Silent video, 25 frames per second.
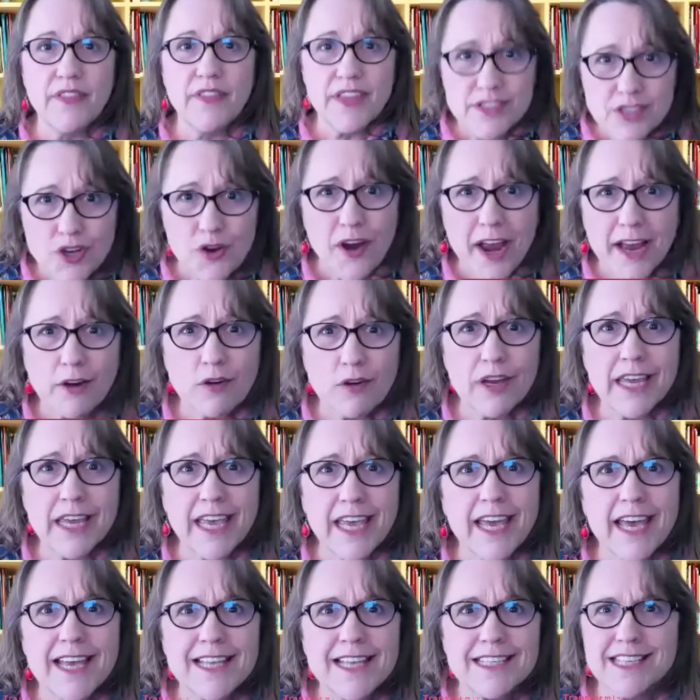These are
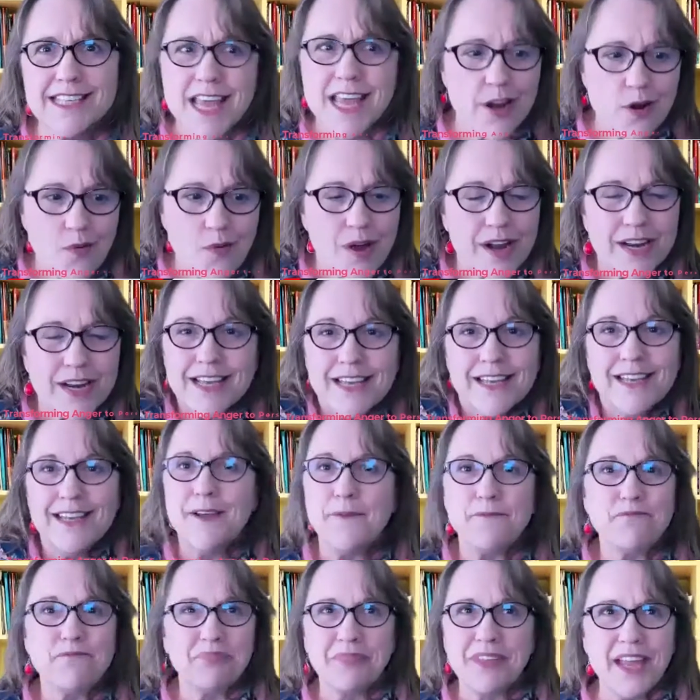angry kids. They don't want
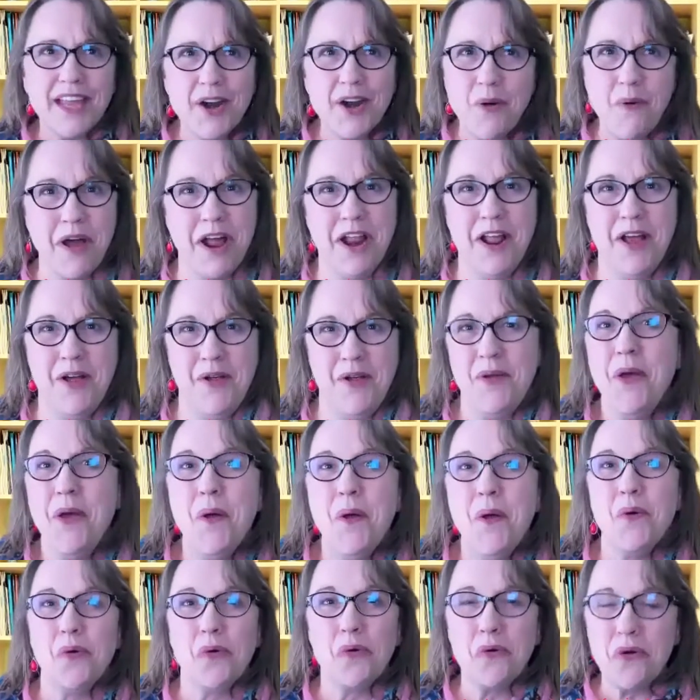to
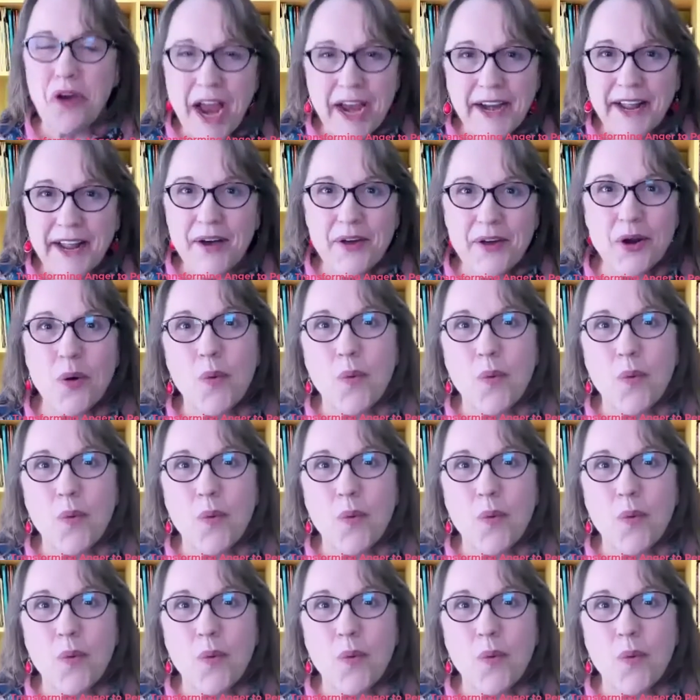write out a